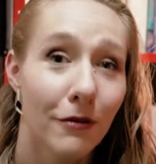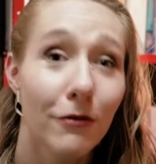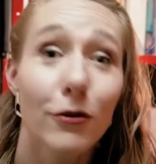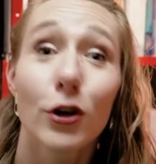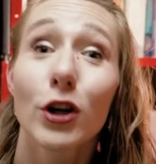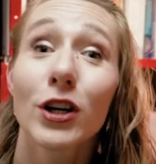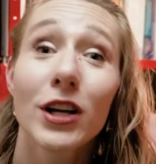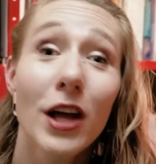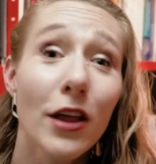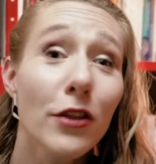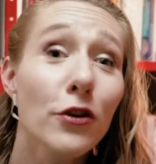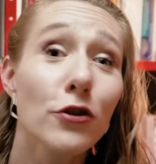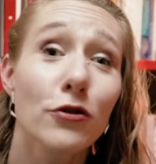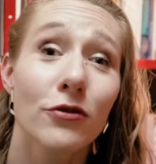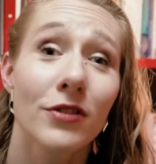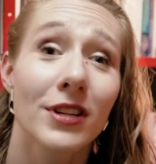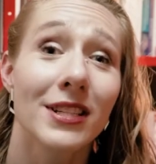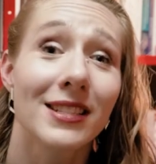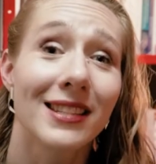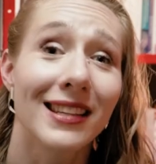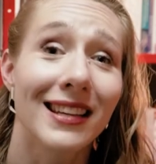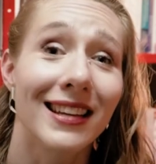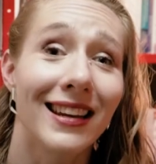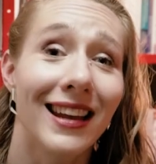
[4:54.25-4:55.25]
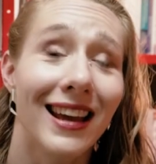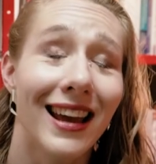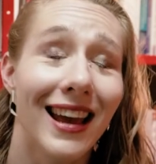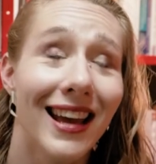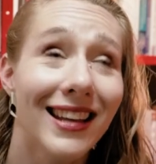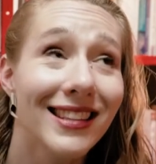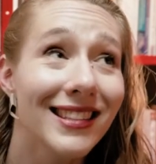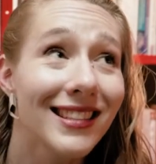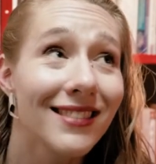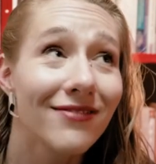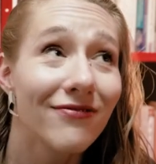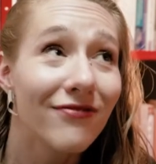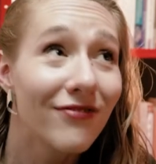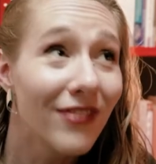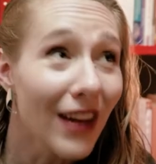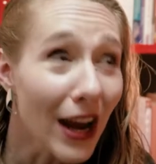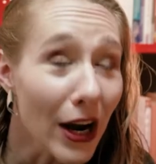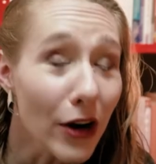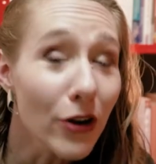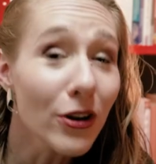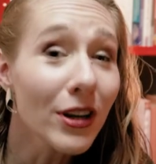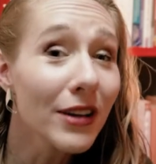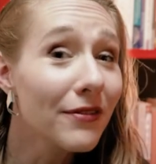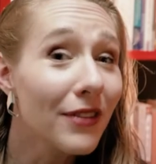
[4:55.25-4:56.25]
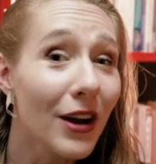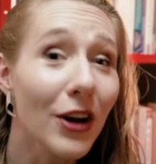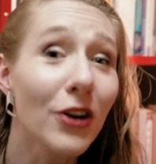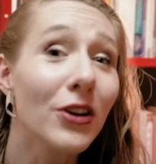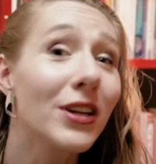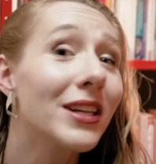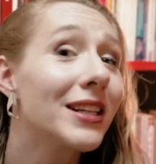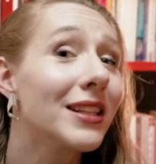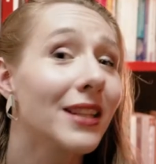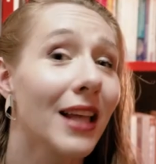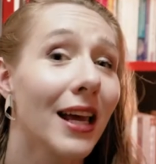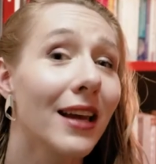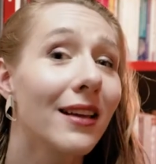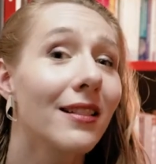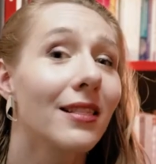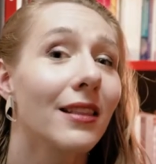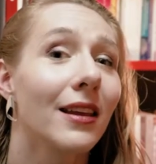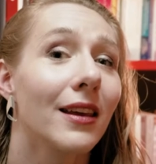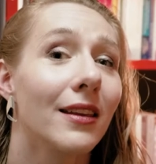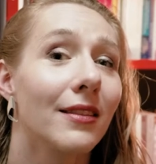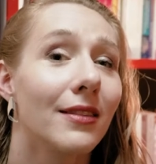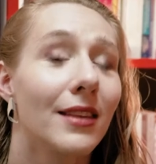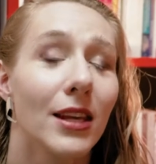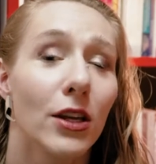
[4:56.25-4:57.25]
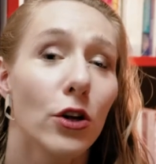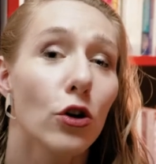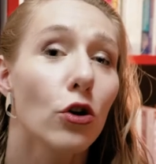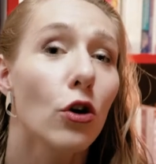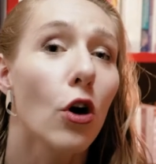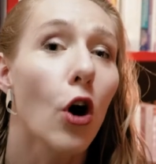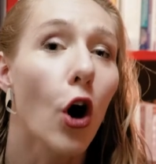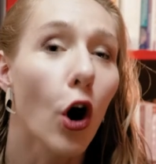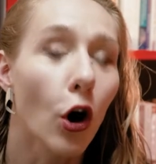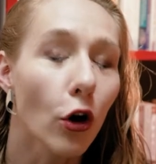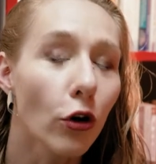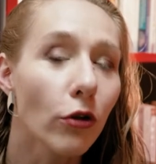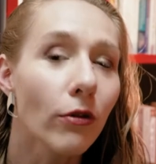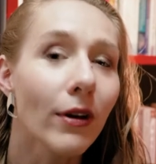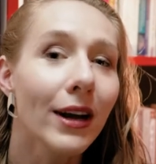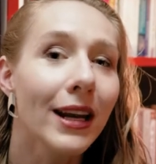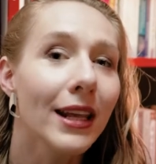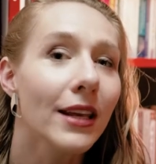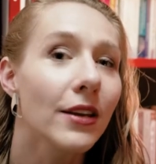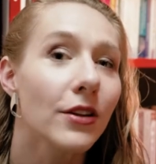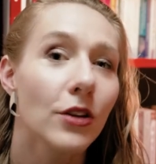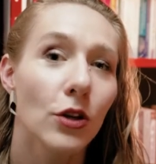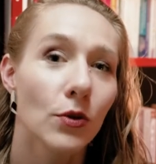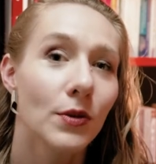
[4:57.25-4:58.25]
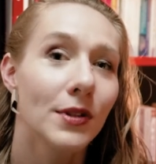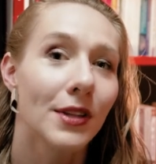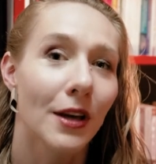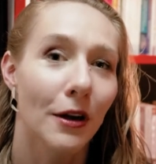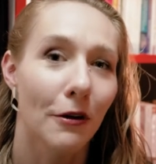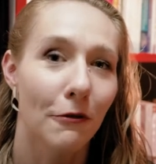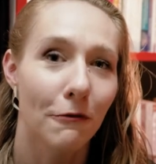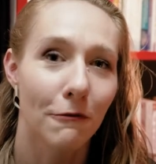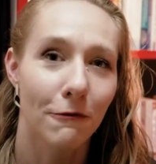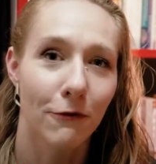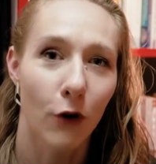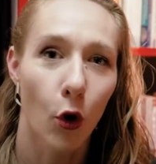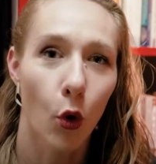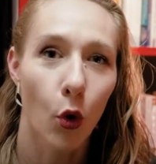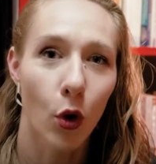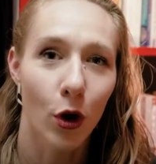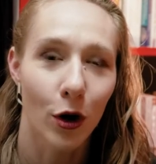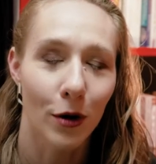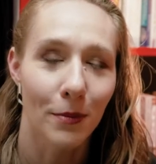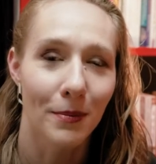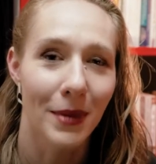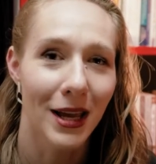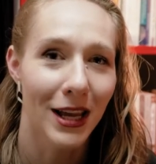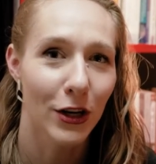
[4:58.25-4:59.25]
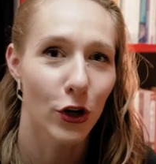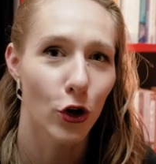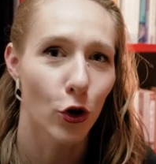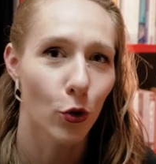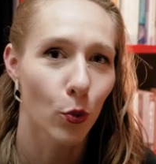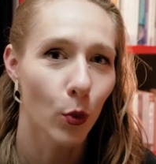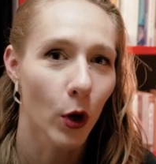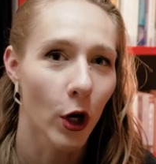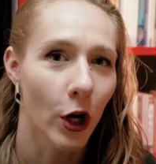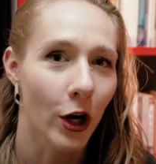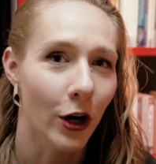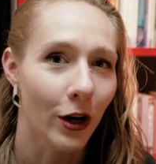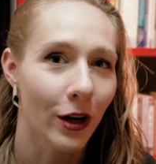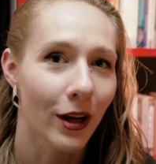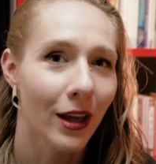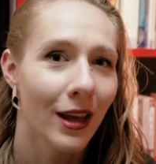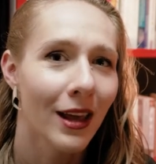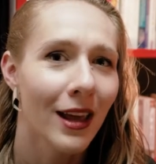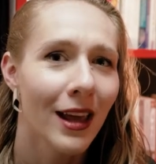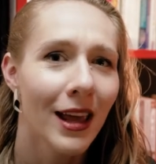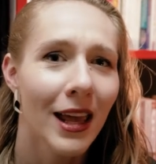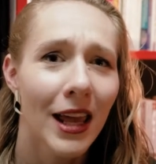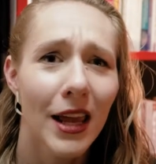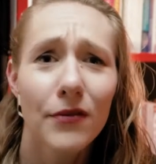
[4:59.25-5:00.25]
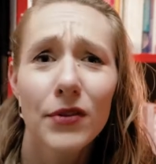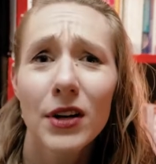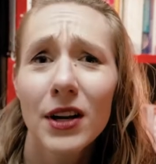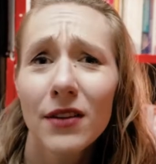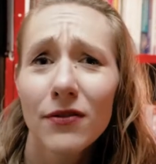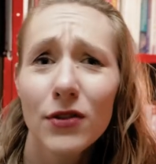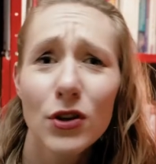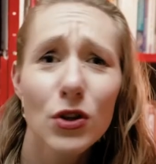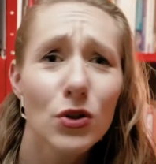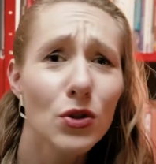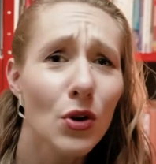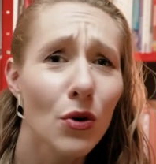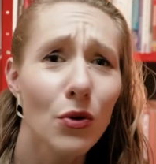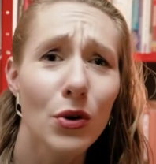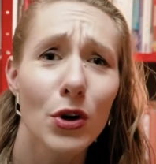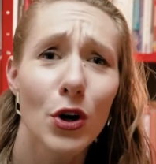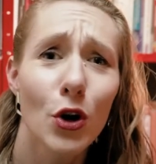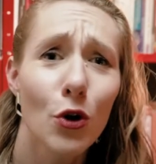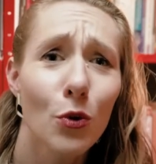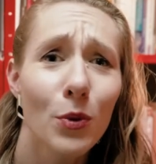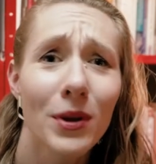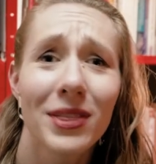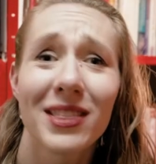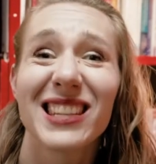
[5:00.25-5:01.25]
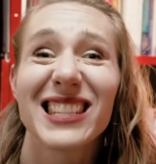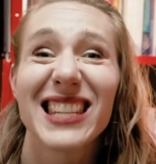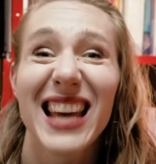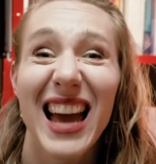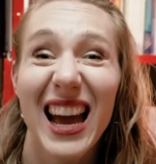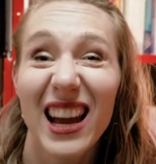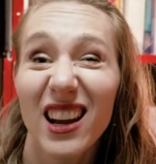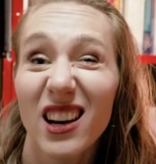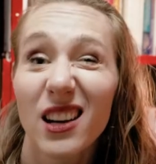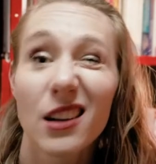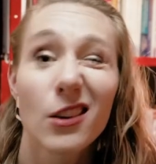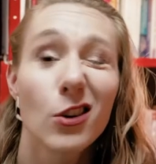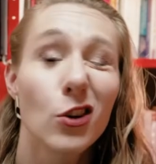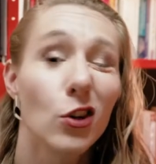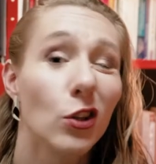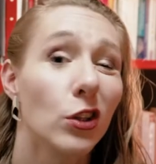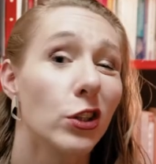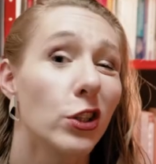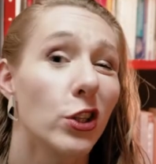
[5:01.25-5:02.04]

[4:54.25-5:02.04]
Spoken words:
For another reason, it's very, very likely that you're already using form in your work, even if you don't know what the technical